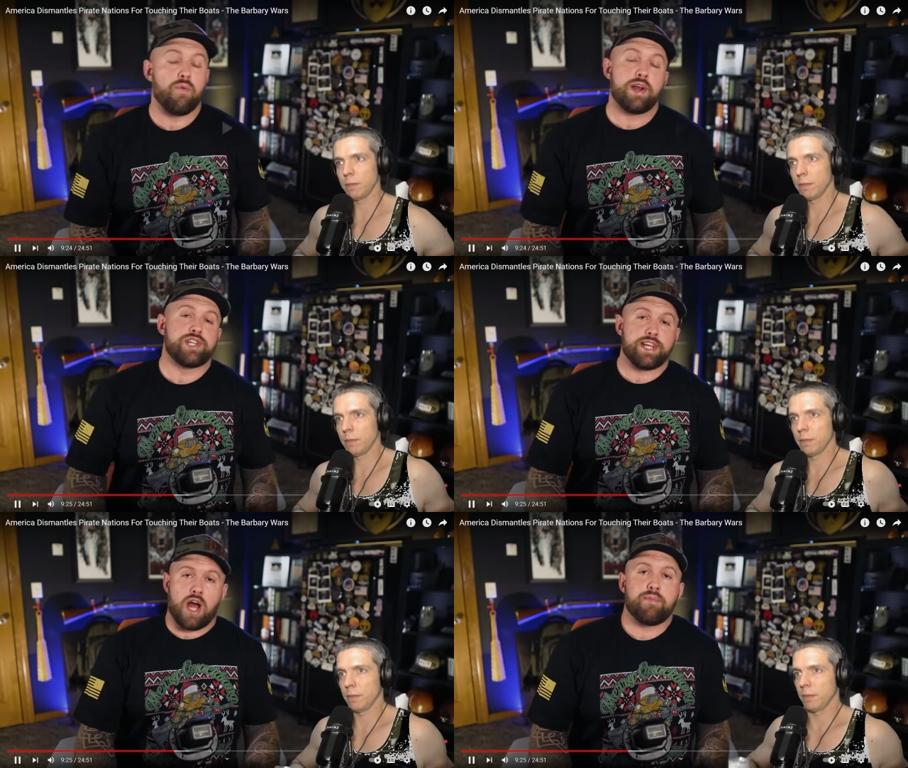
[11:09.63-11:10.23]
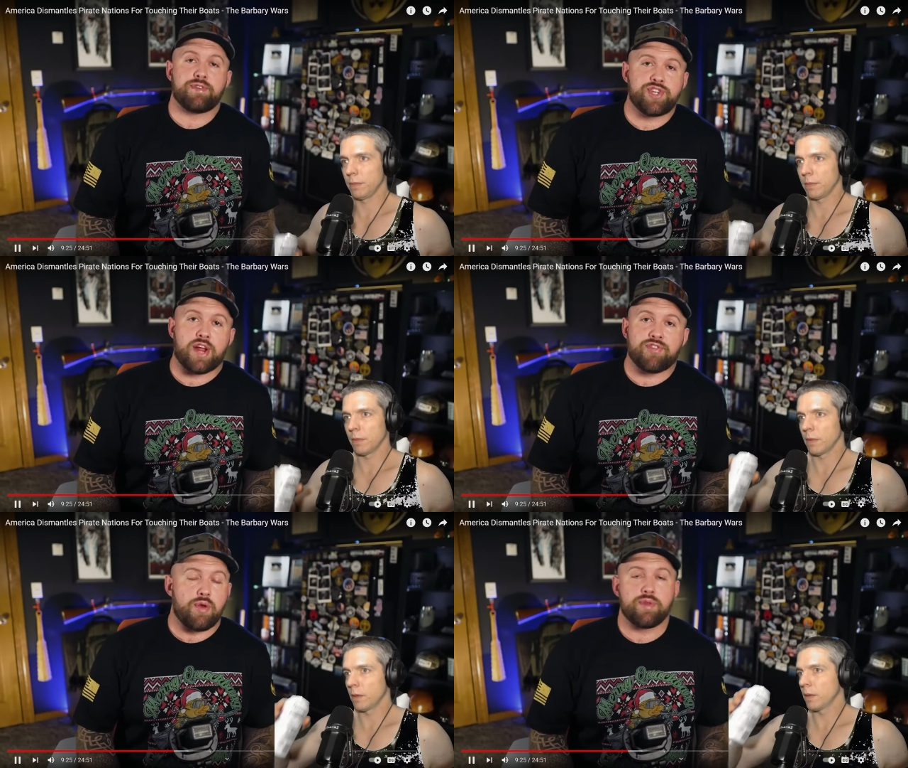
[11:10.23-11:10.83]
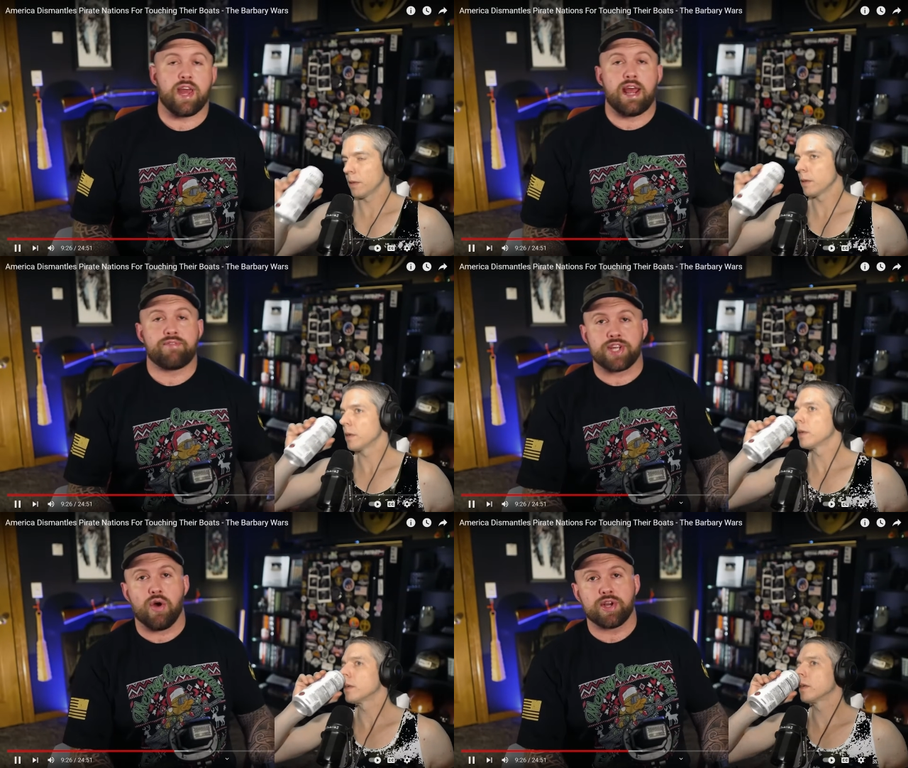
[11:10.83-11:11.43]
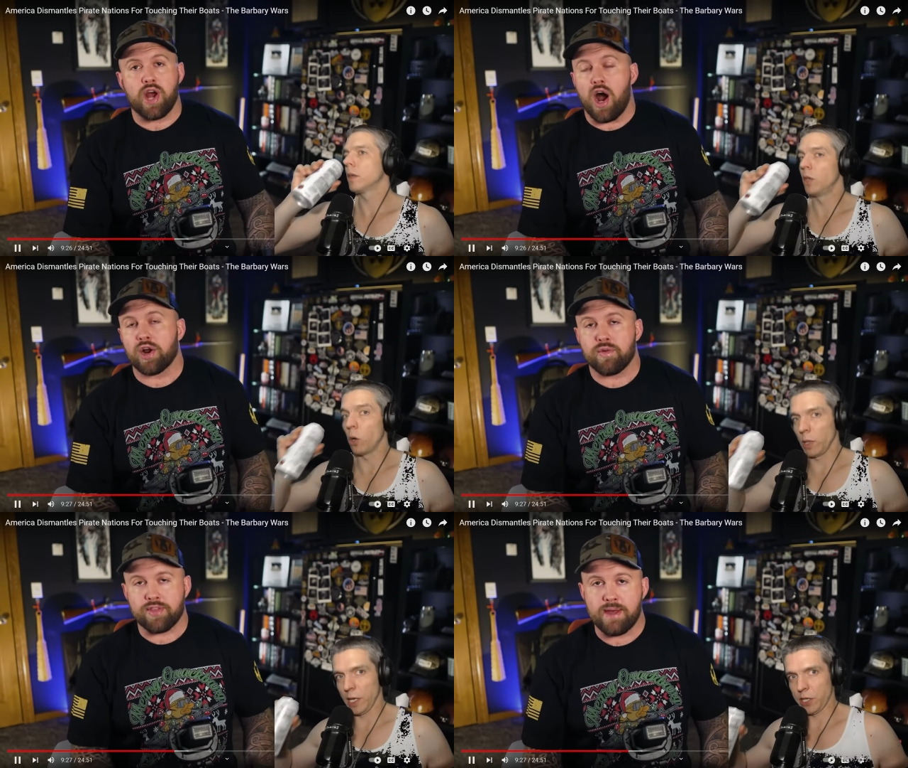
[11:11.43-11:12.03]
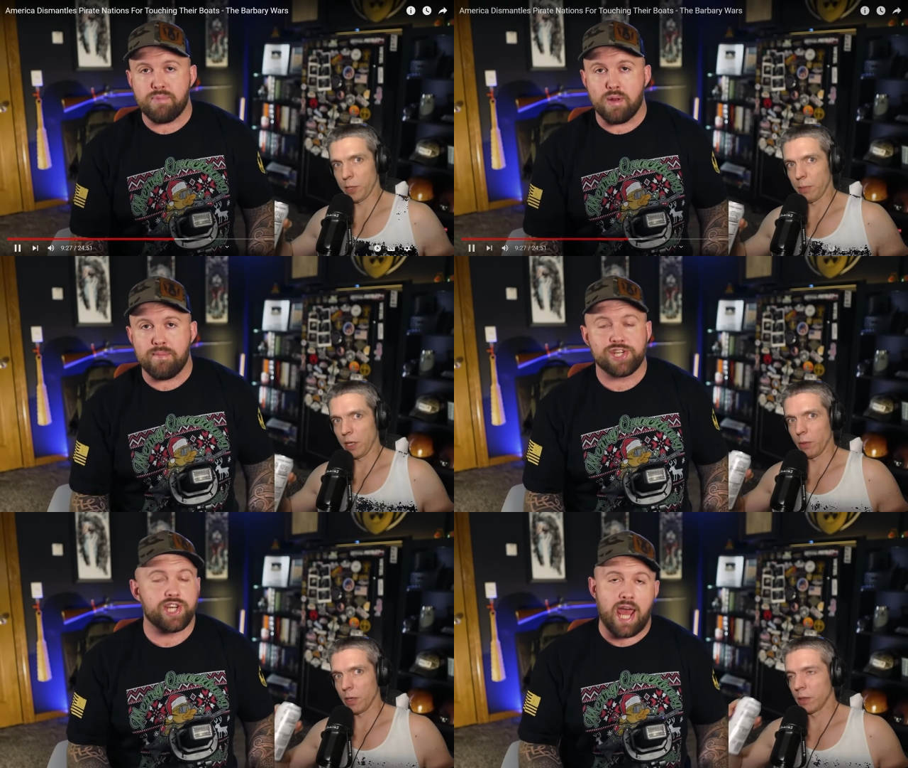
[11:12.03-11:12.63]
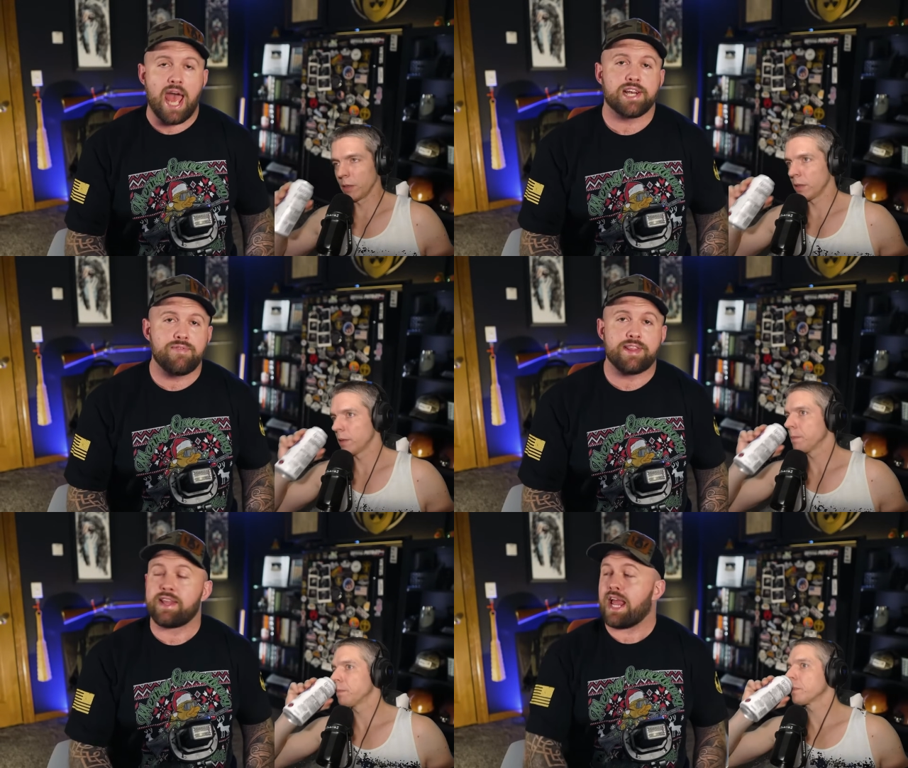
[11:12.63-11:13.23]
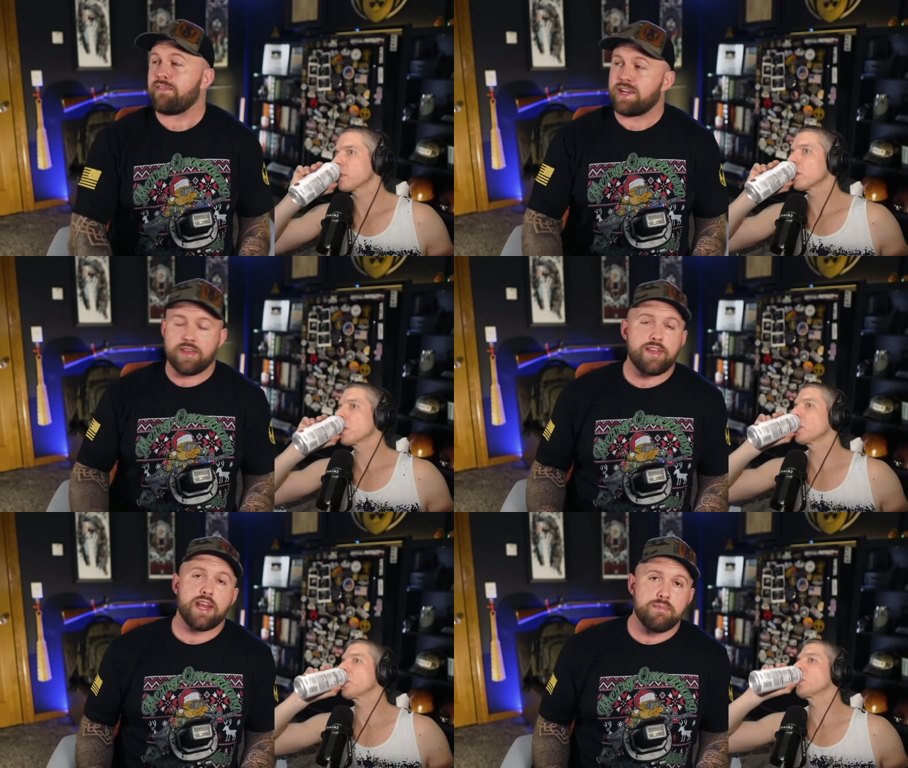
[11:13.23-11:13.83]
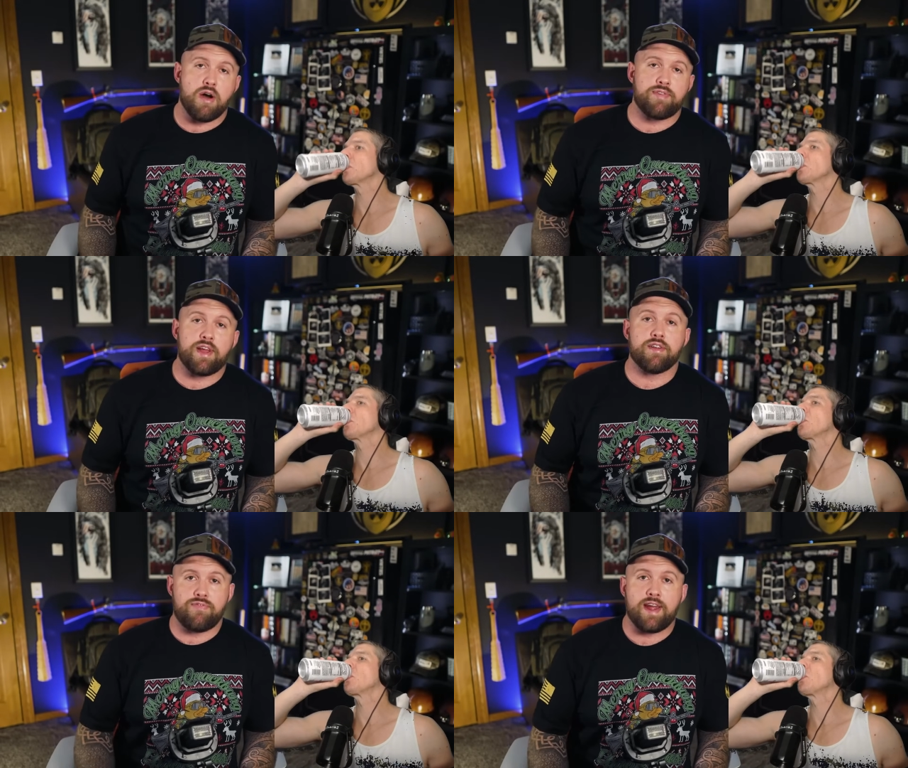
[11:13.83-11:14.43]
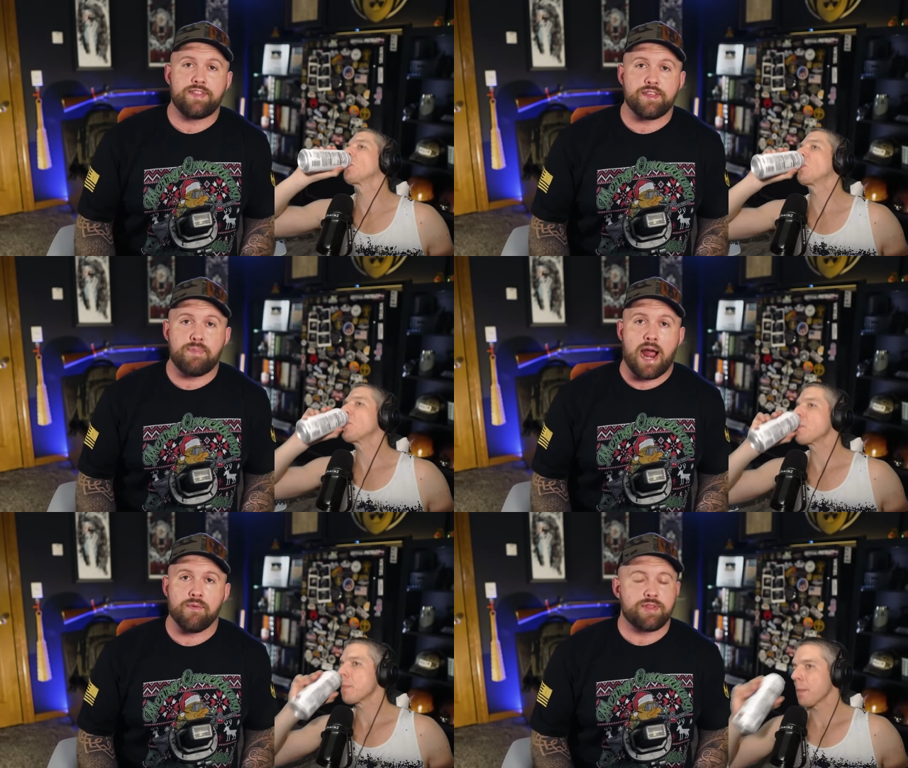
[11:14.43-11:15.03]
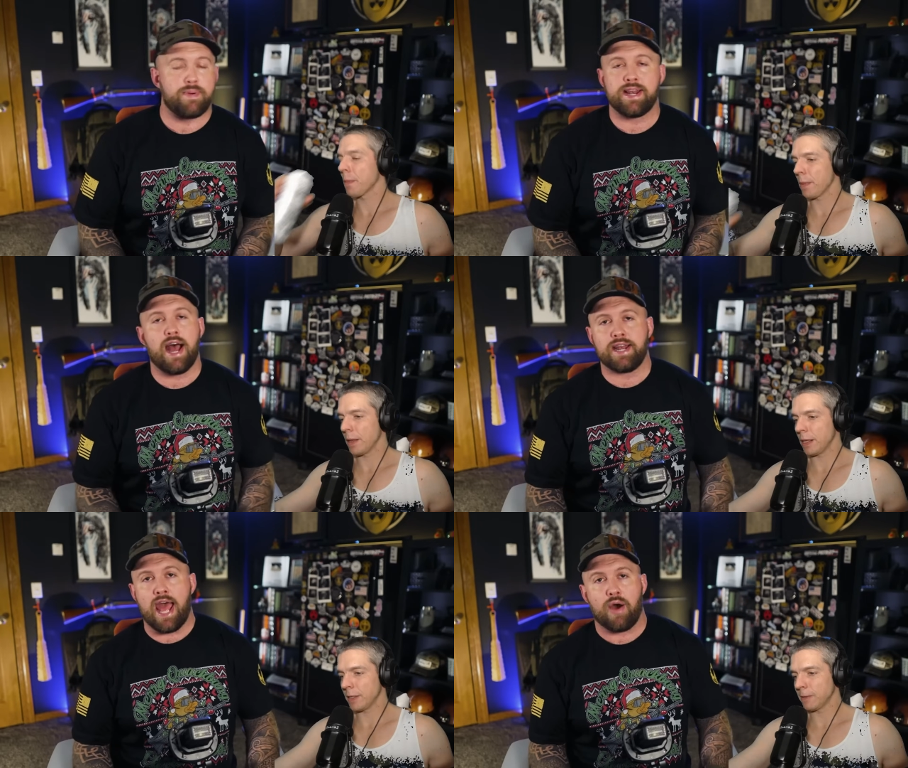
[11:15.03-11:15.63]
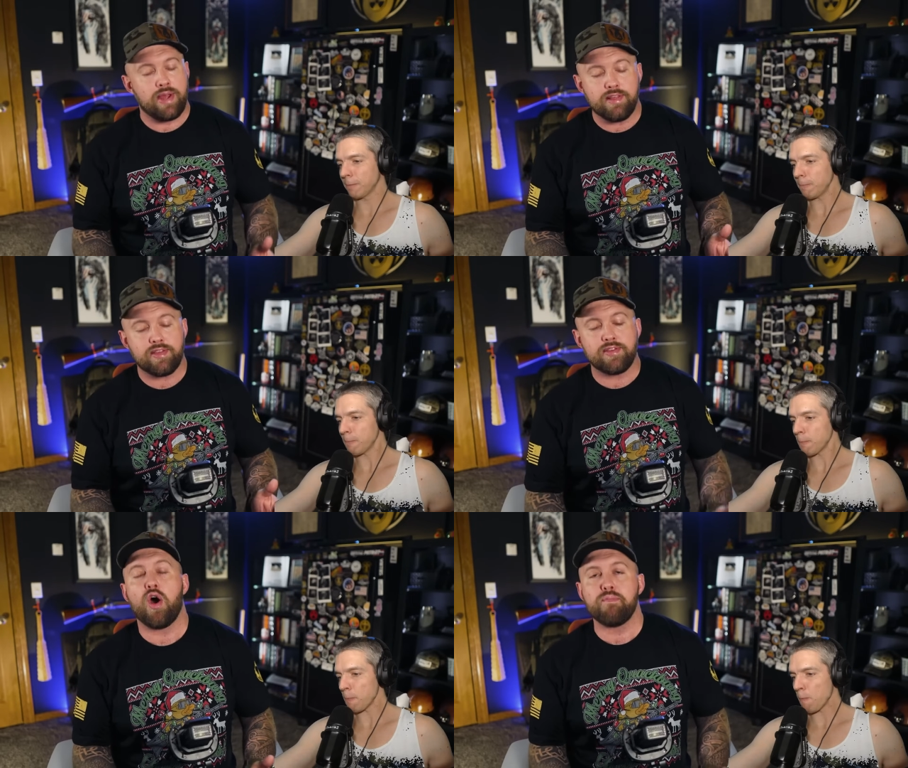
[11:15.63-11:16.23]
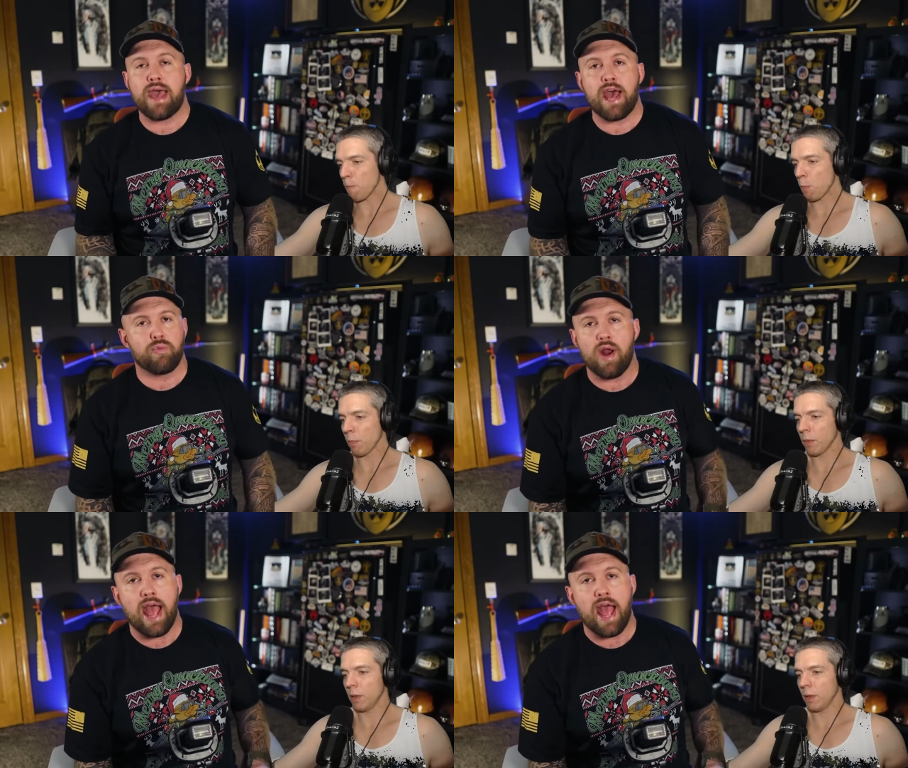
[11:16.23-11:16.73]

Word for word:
Speaker 1: Originally, Thomas Jefferson was going to have to go to no relation, get permission to activate the Navy to send him over there to fight these pirates, but not now. He's so mad we're